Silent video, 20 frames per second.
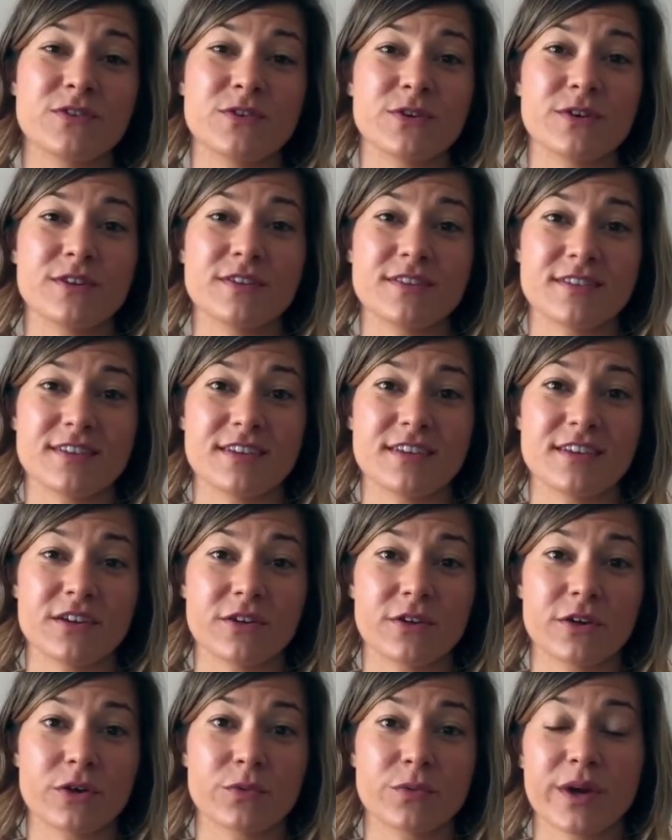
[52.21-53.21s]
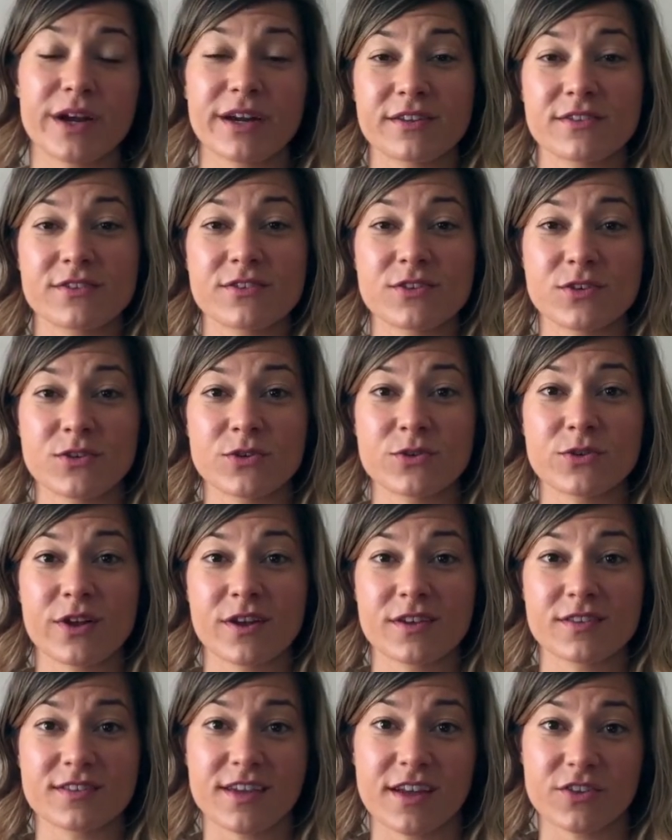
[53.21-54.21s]
you can see here at Wright Institute
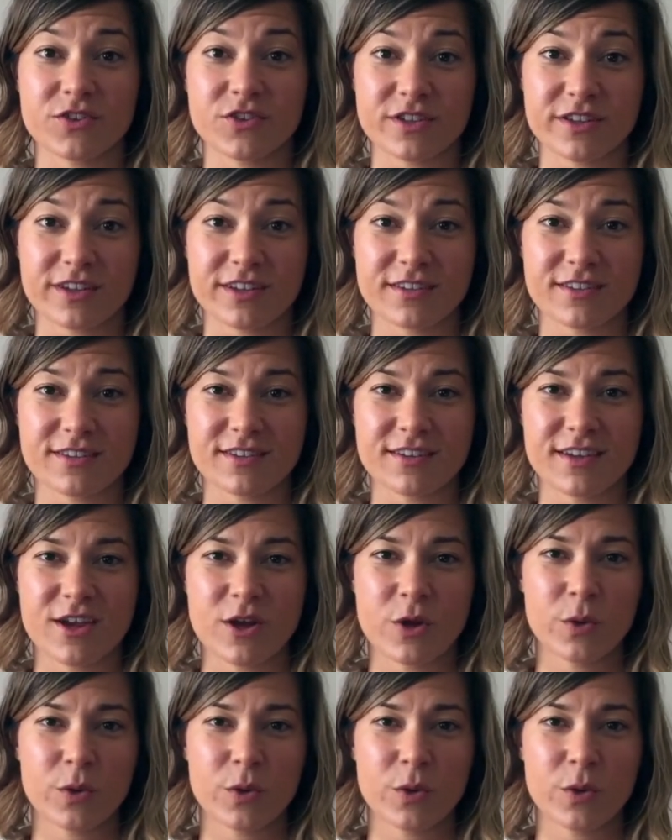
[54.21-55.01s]
Los Angeles,